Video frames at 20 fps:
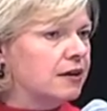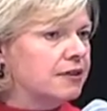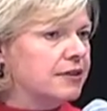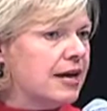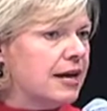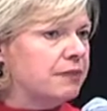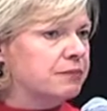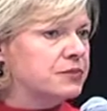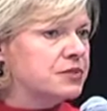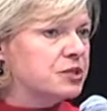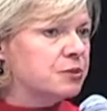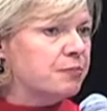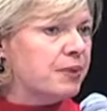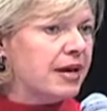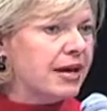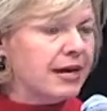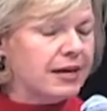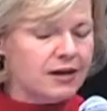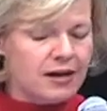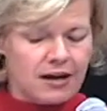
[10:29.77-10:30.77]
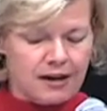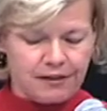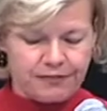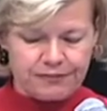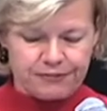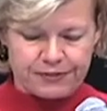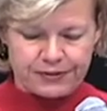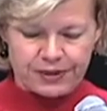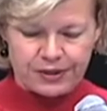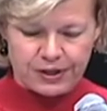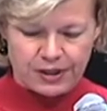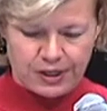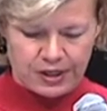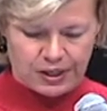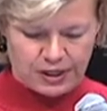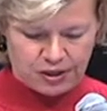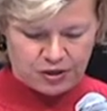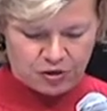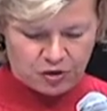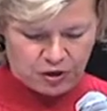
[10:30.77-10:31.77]
them to pay off
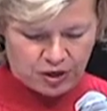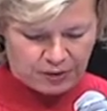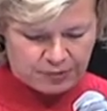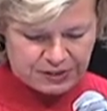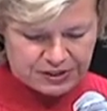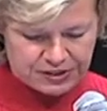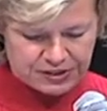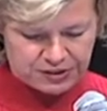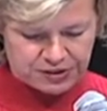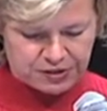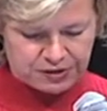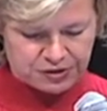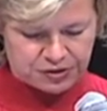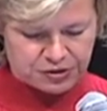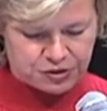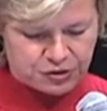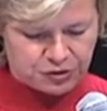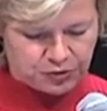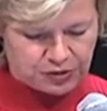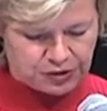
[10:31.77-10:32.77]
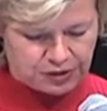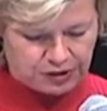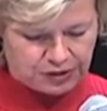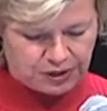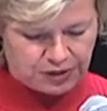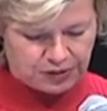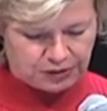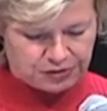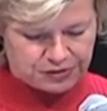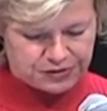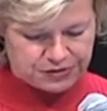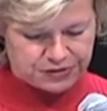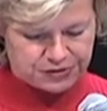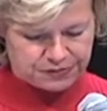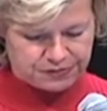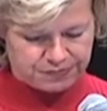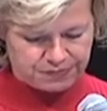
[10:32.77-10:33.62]
enormous student loans.